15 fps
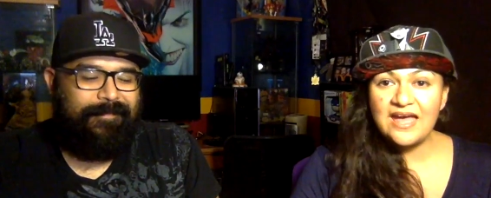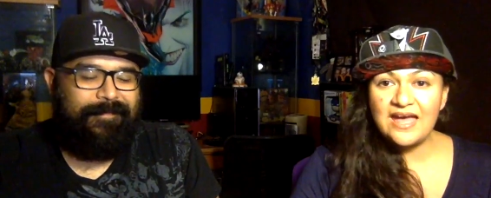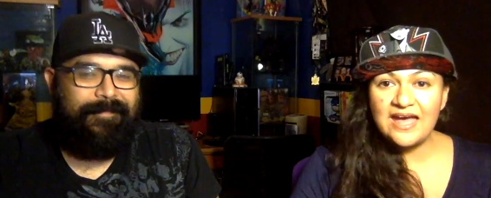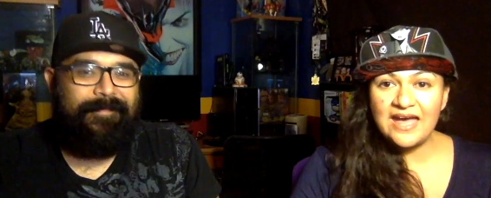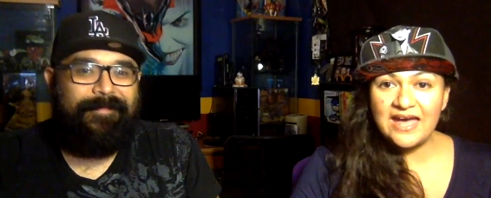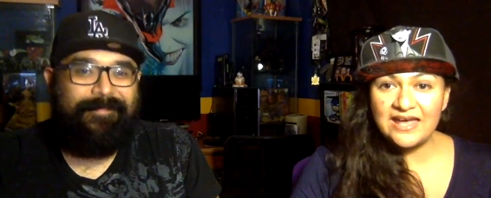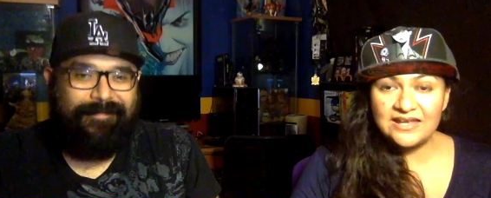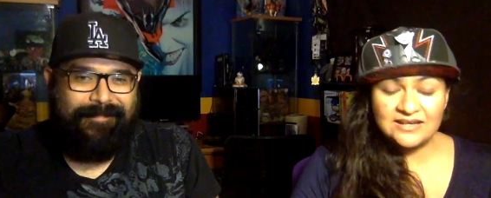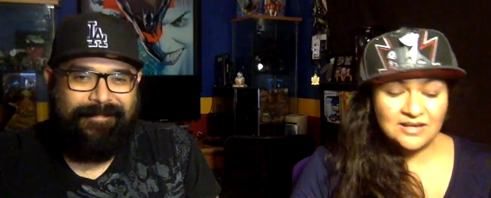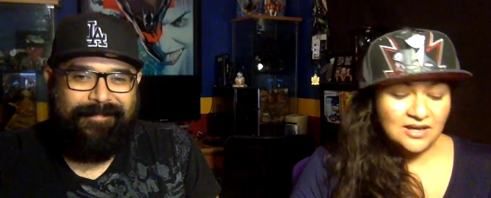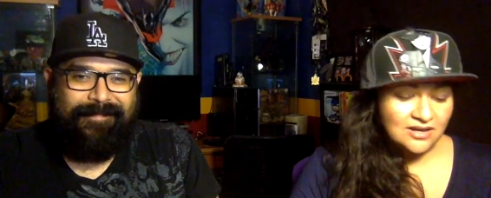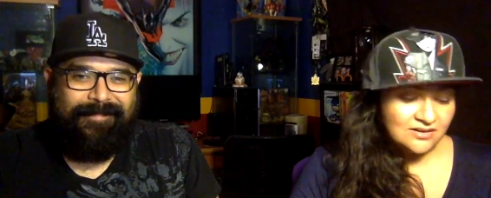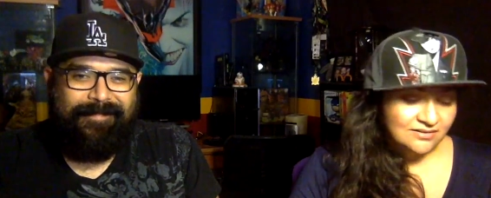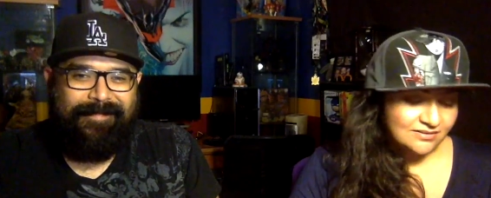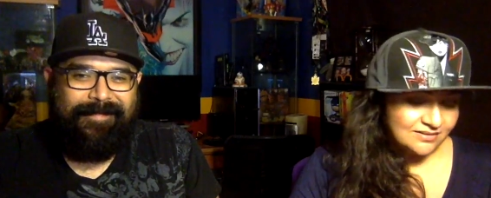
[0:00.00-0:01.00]
Speaker 1: And
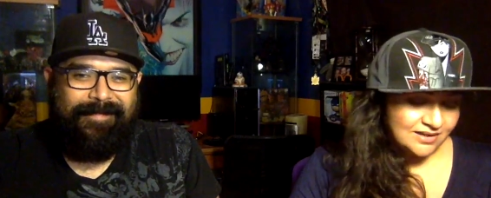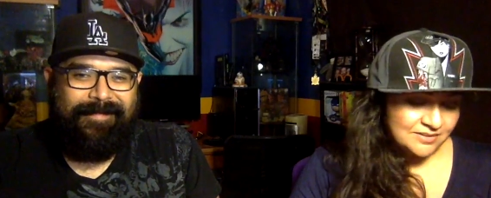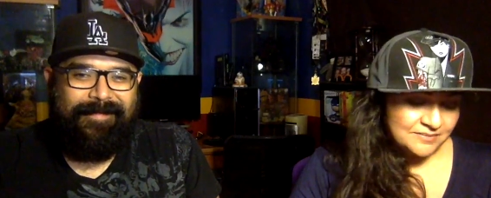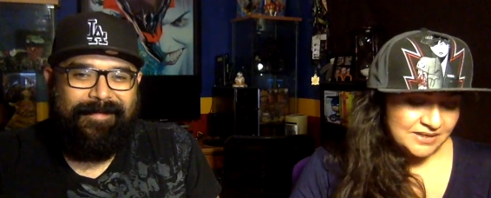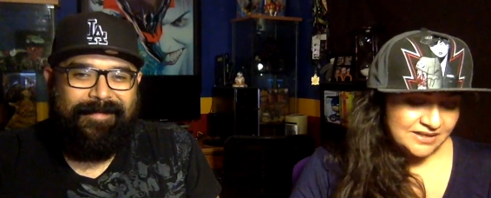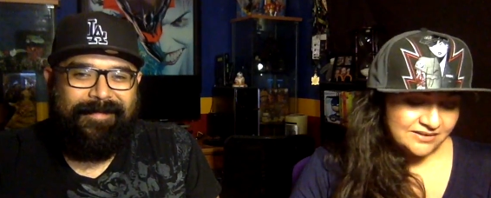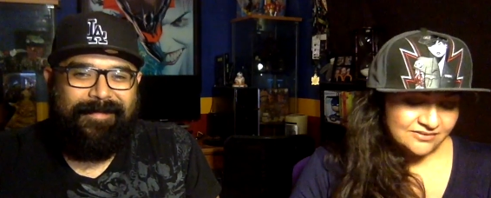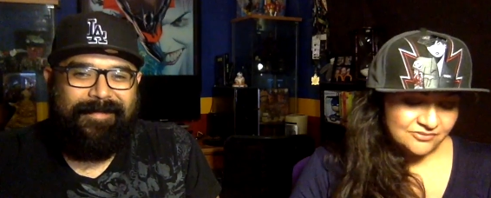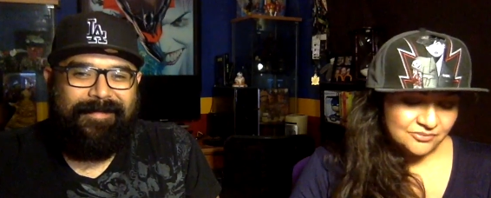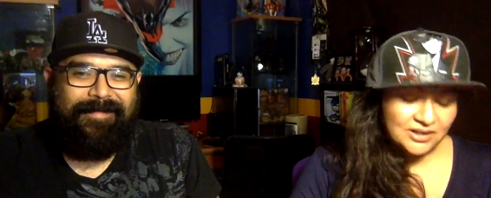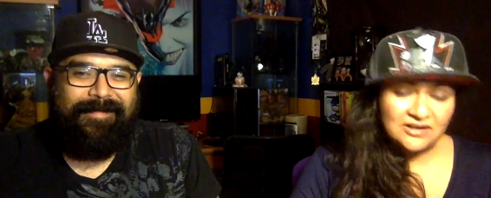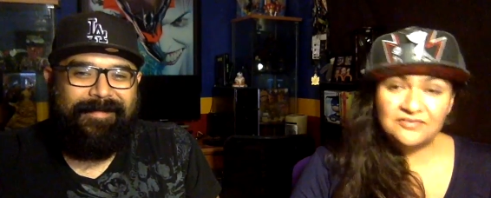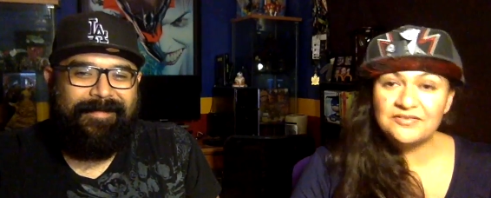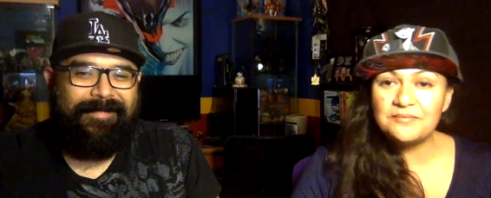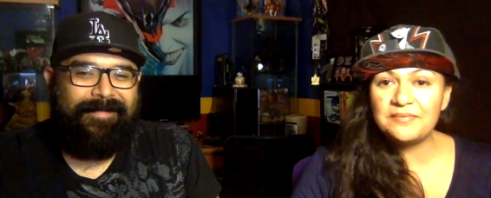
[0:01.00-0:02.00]
uh, I mean,
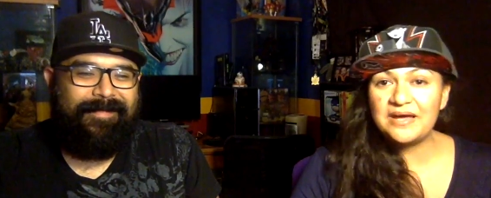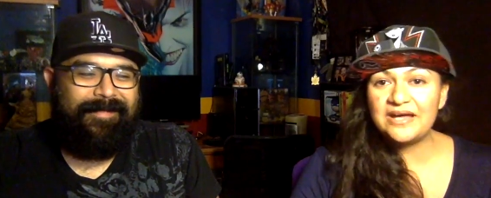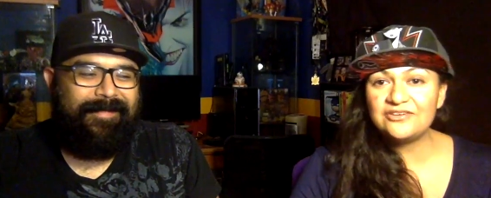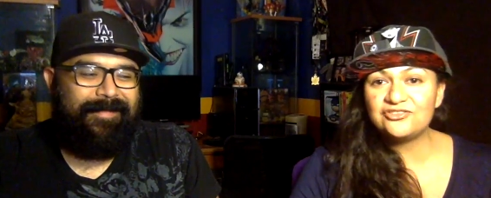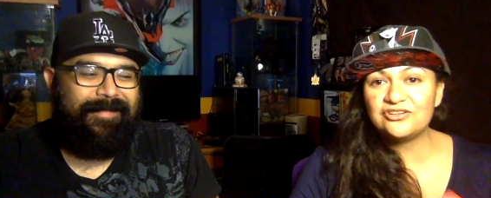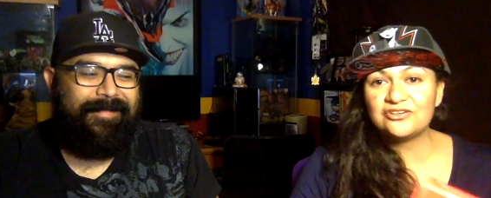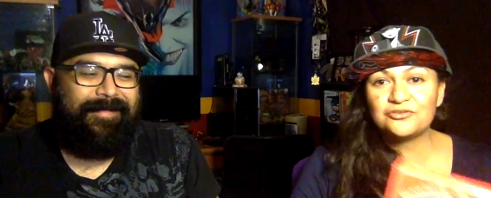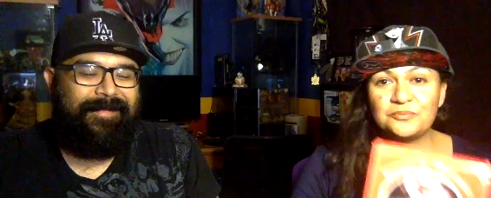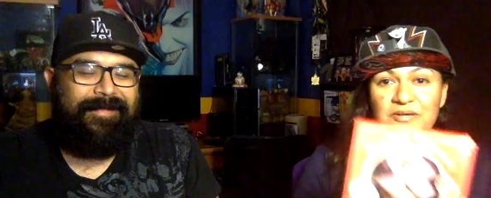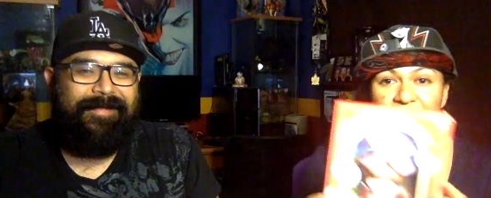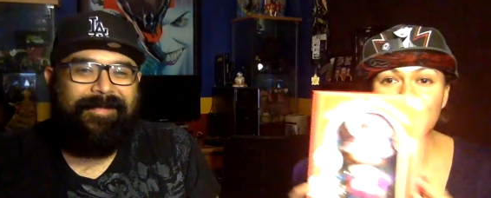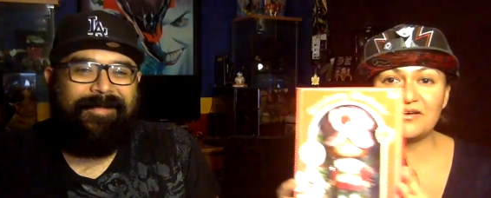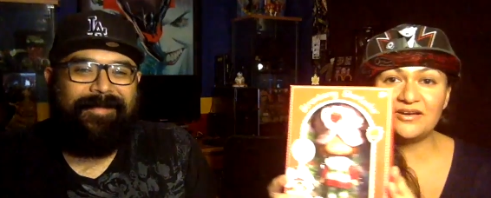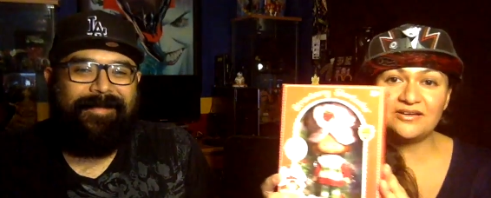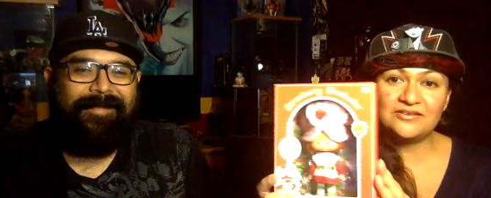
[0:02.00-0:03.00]
right off the bat, she looks pretty
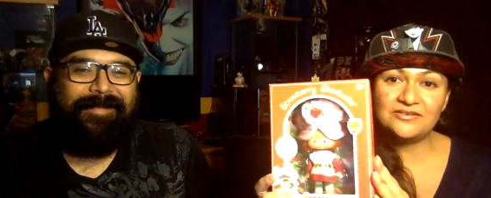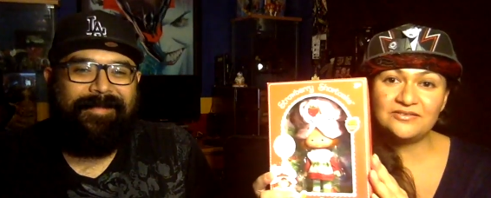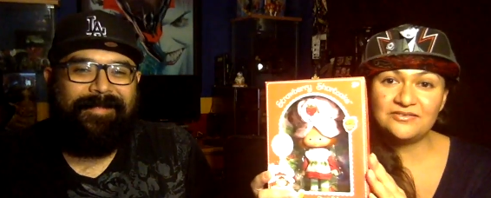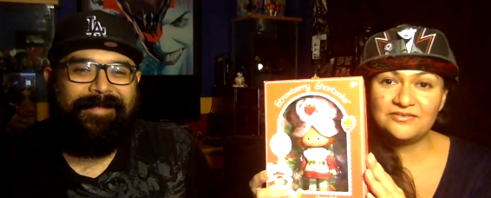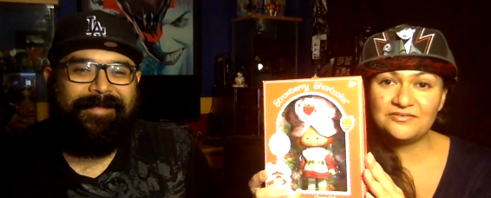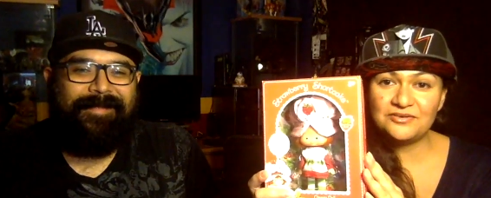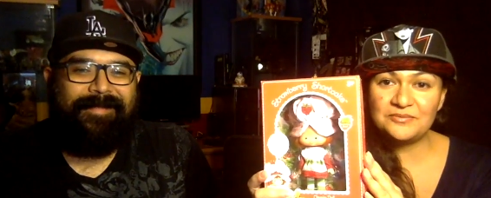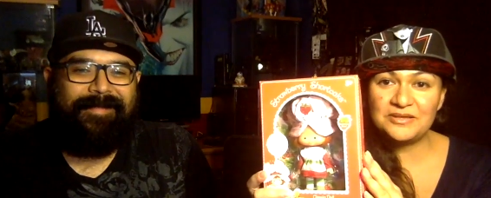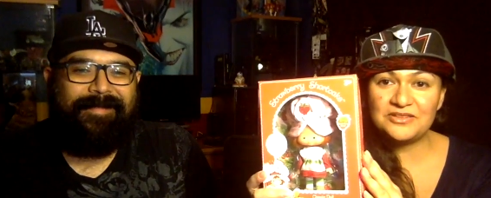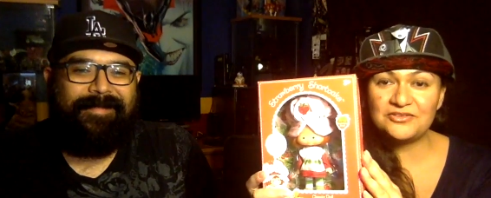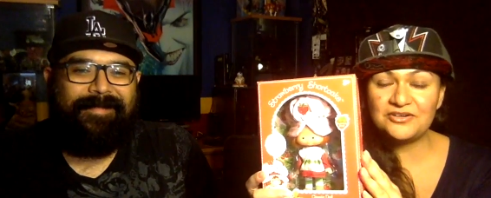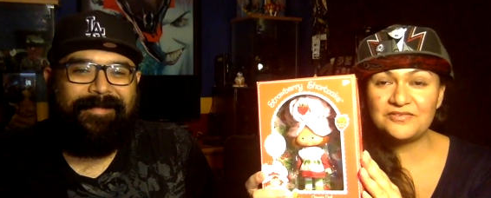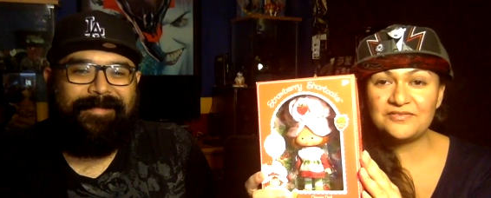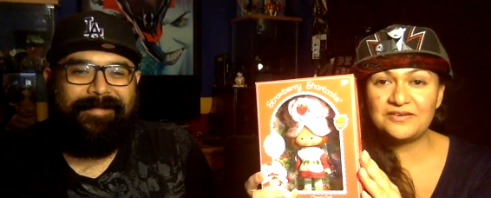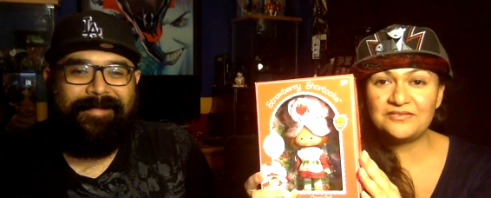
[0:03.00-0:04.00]
good for being
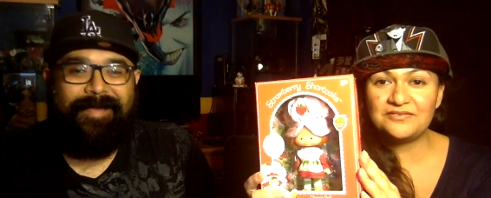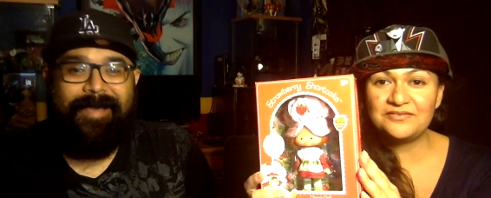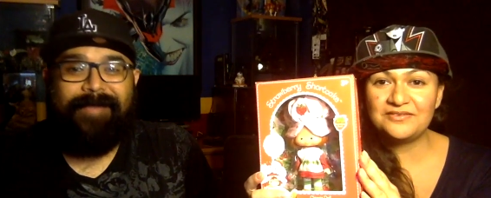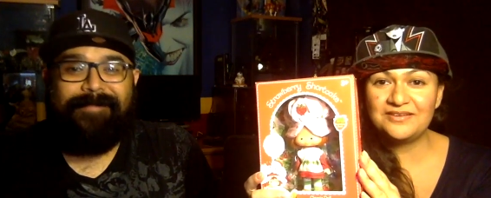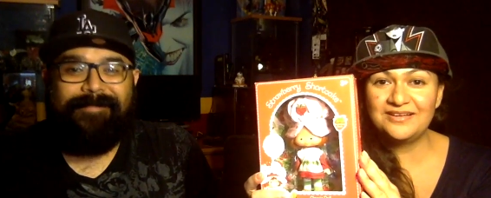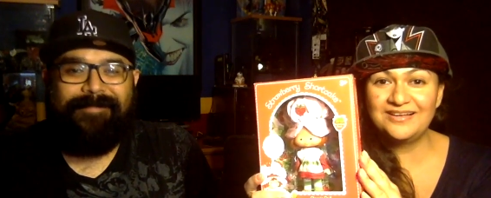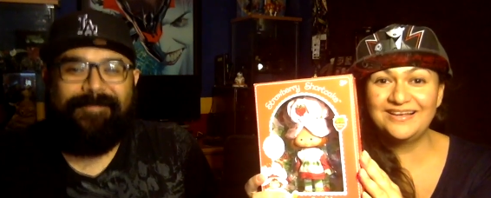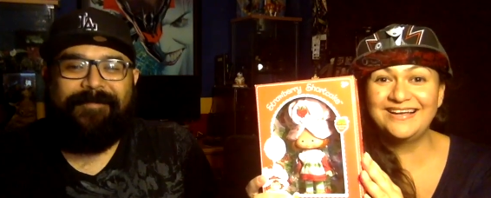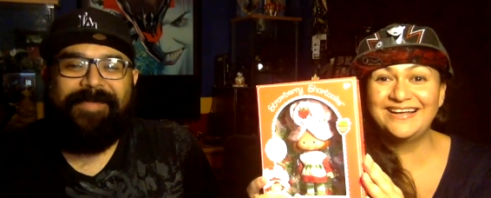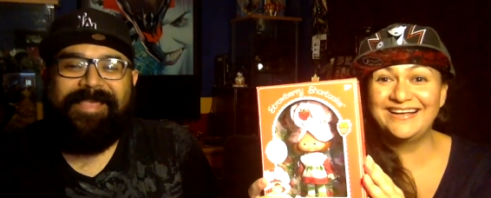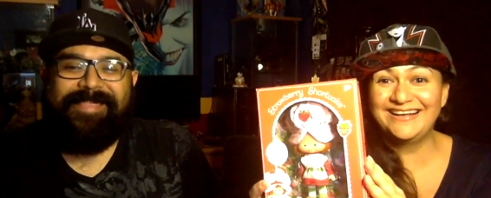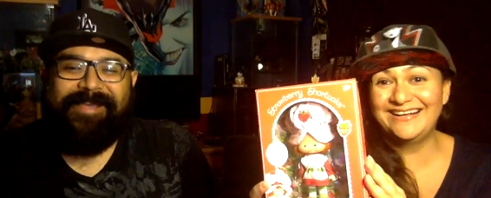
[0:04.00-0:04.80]
35. Yeah, for being